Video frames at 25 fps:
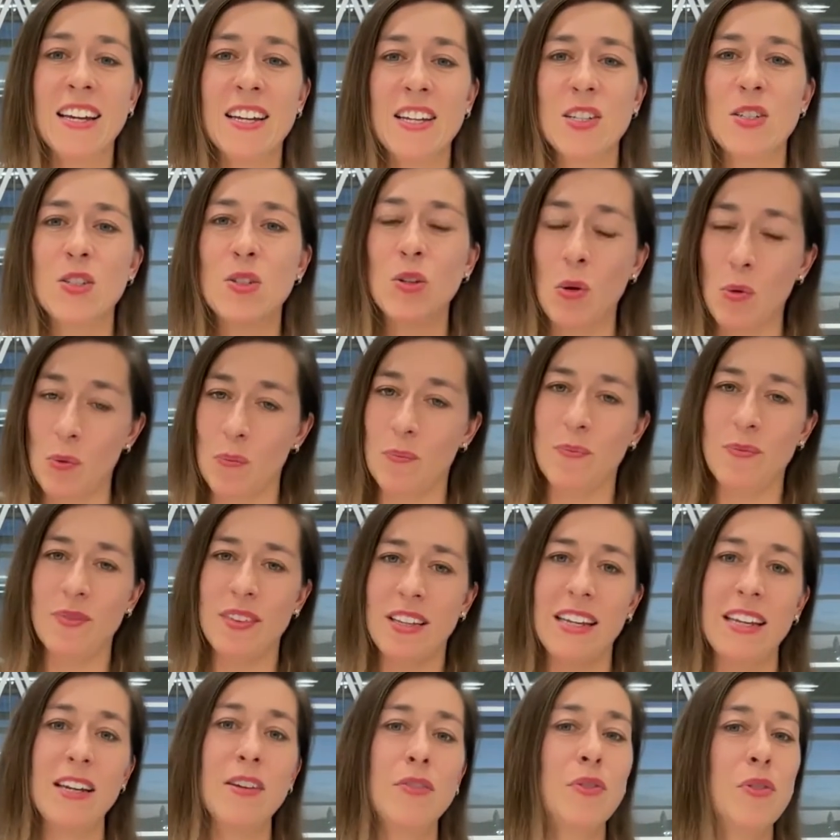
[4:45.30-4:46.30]
So
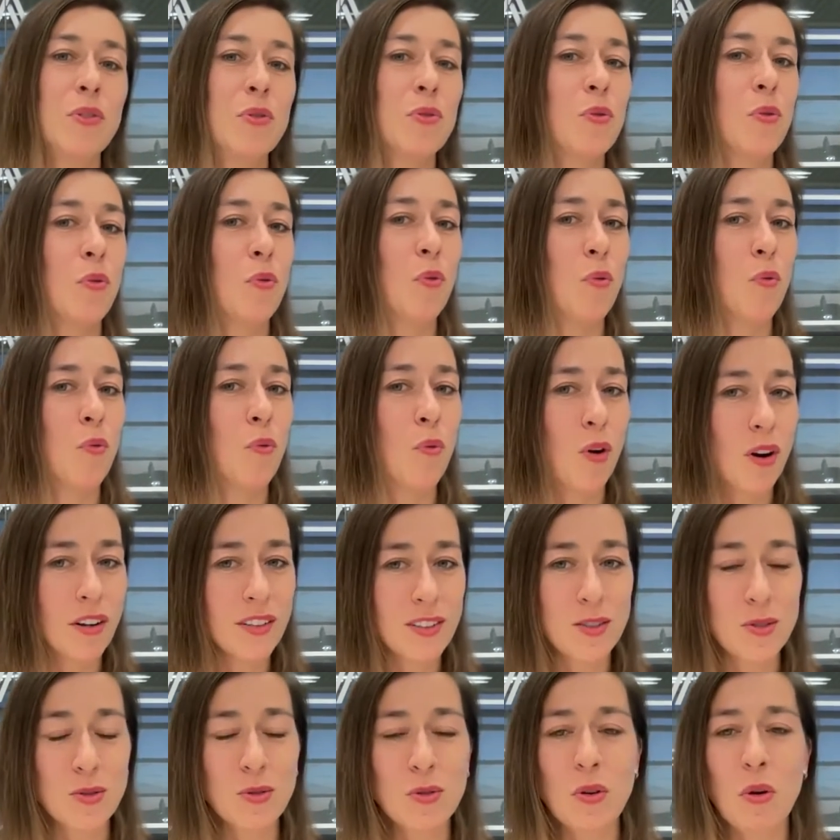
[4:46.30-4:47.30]
if you
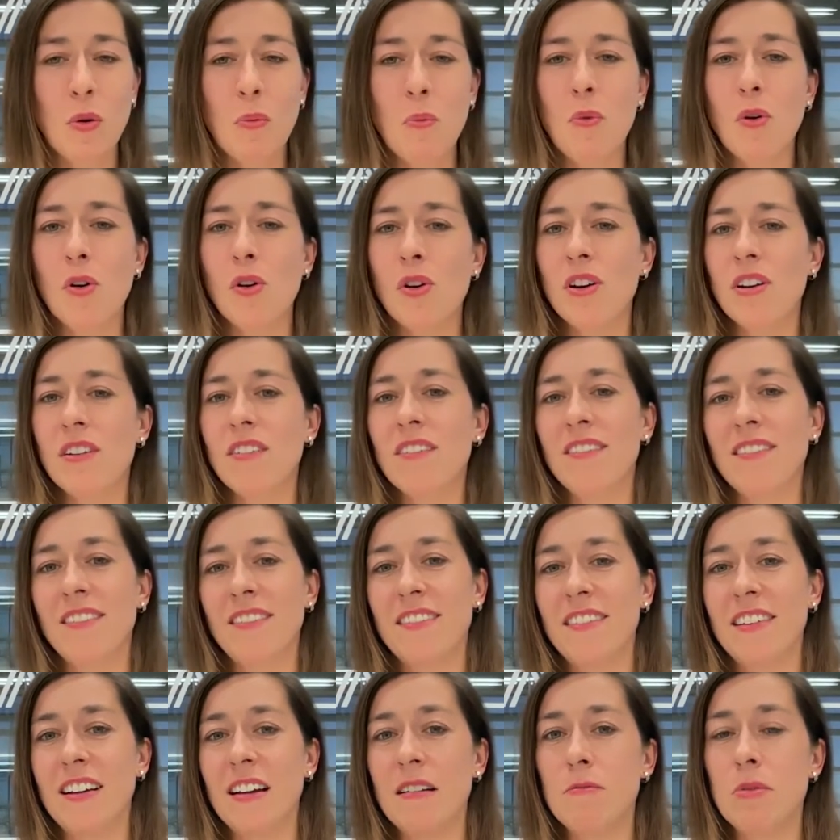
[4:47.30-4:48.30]
want to know more
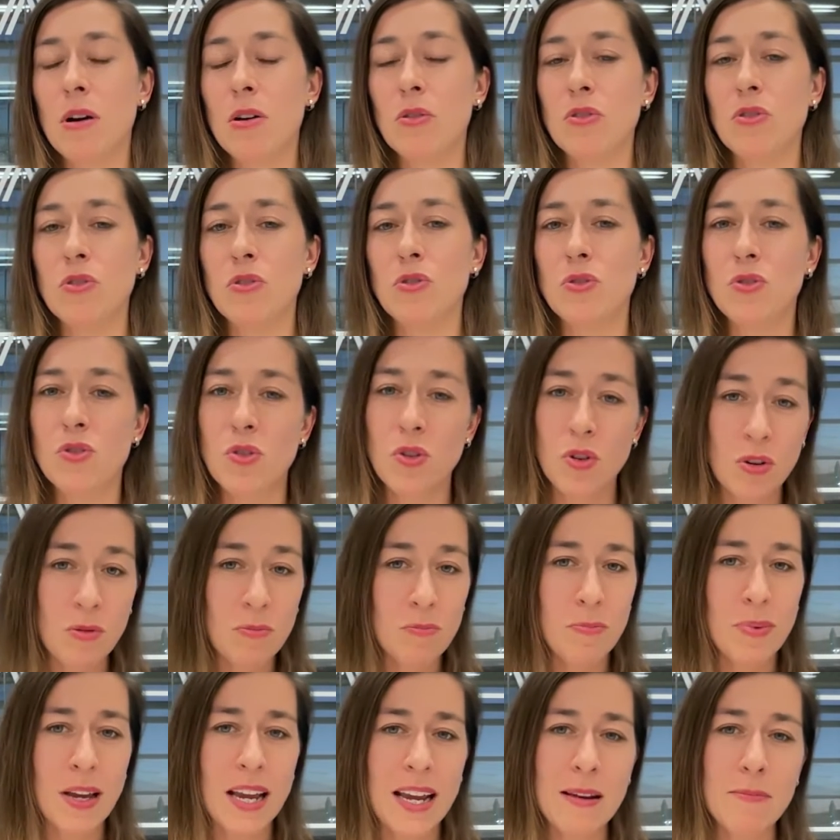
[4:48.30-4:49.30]
about
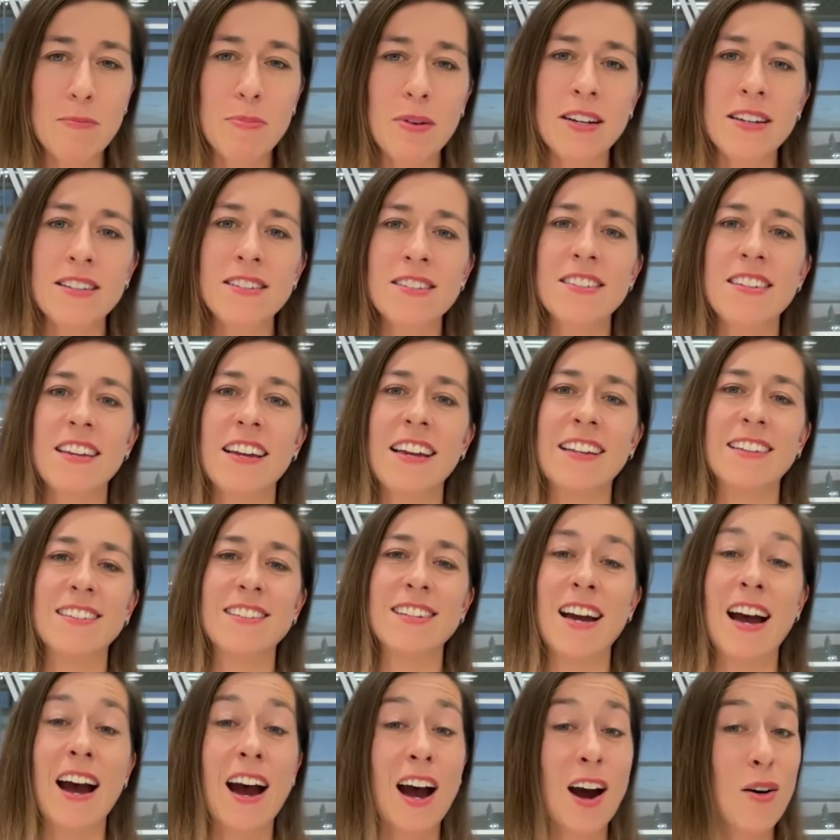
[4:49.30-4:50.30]
term papers and
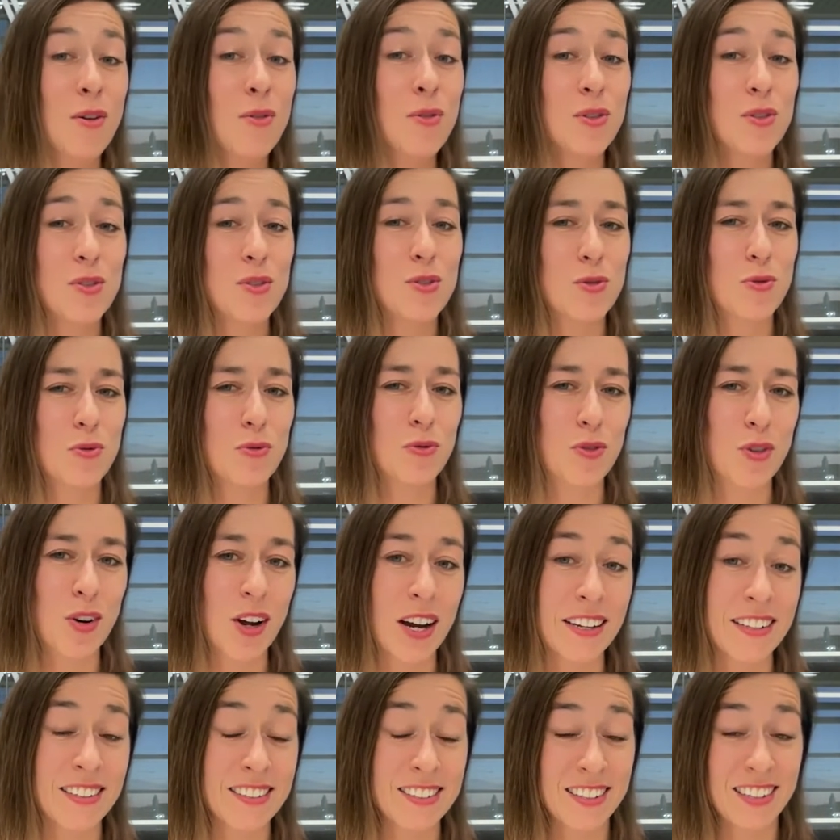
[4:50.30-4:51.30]
how to
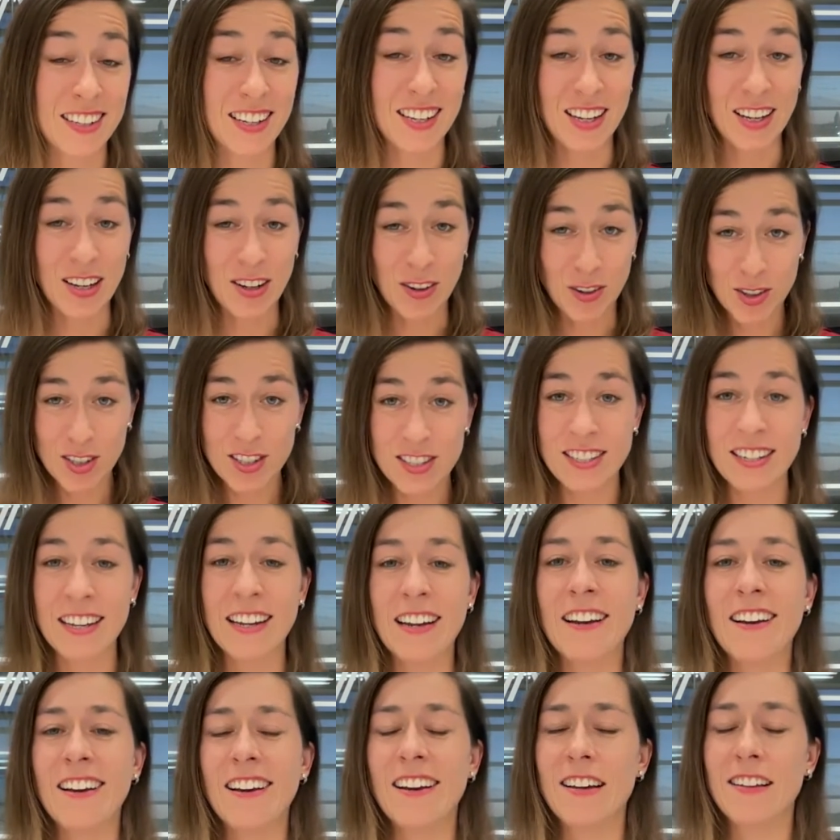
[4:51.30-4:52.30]
write yours,
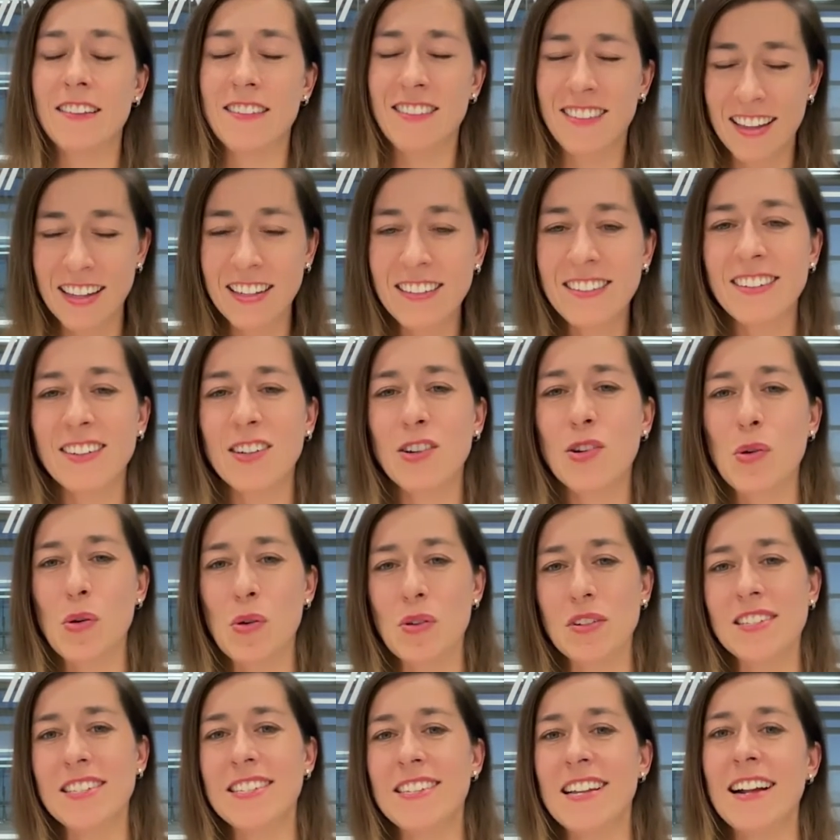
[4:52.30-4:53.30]
then
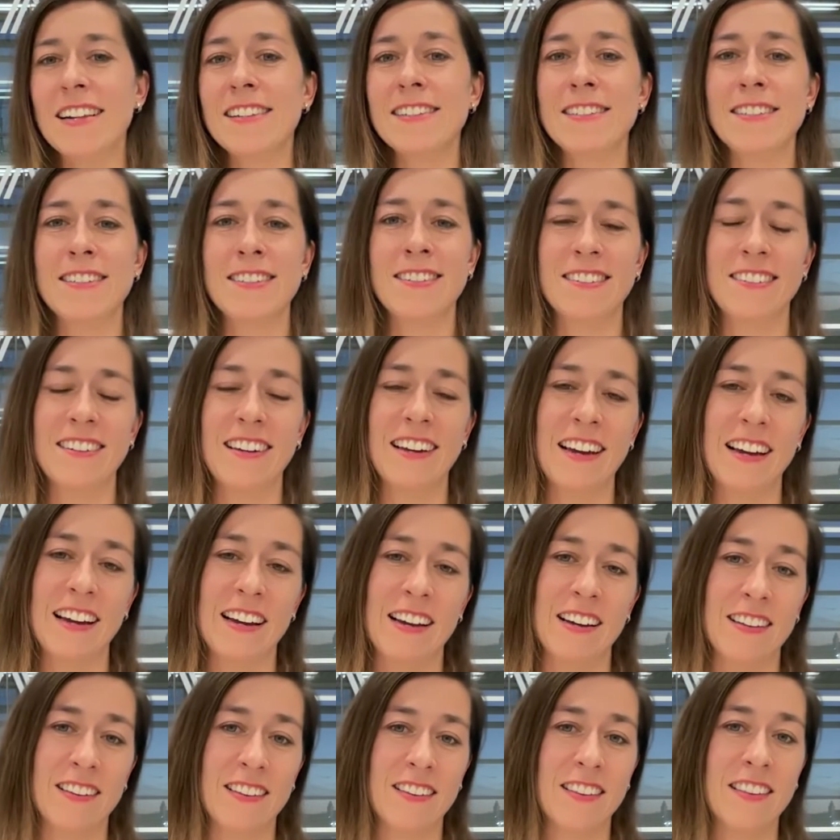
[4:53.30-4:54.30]
consult
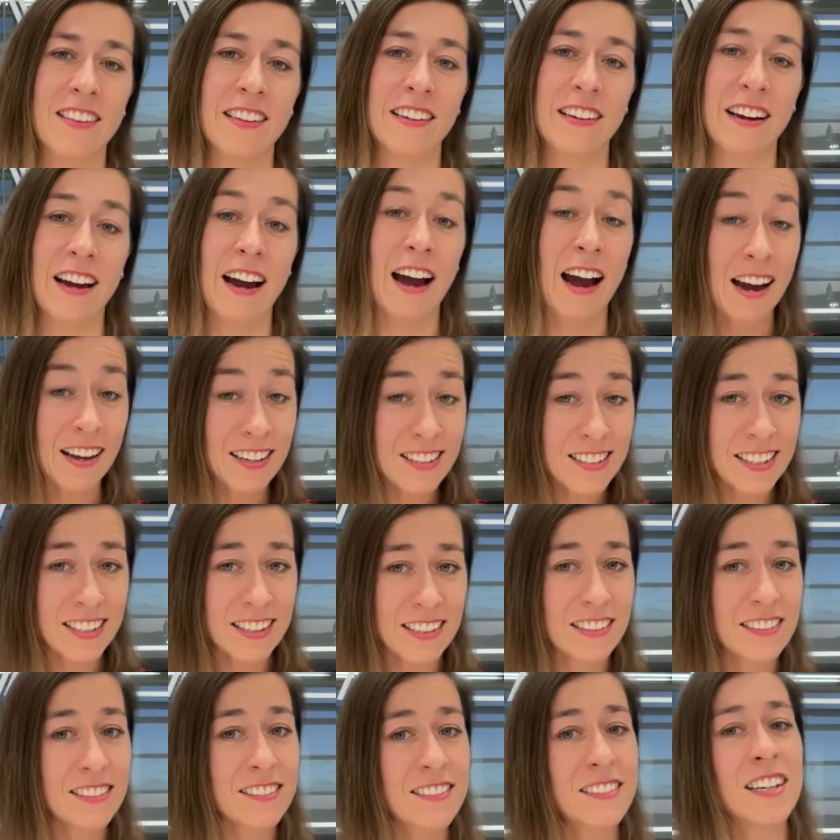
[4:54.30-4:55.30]
the
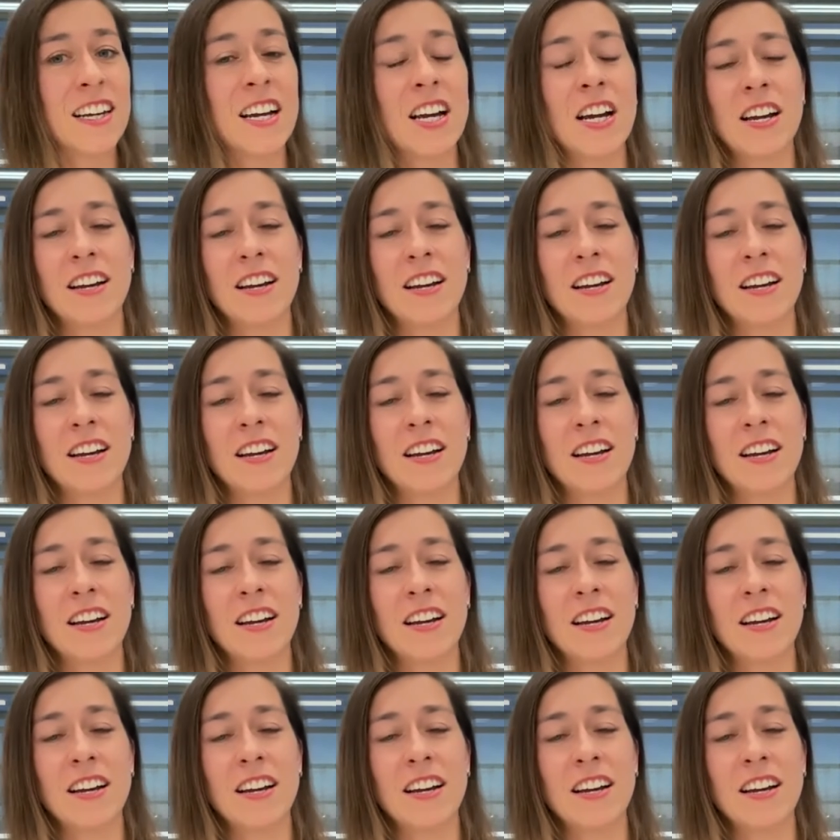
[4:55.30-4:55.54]
article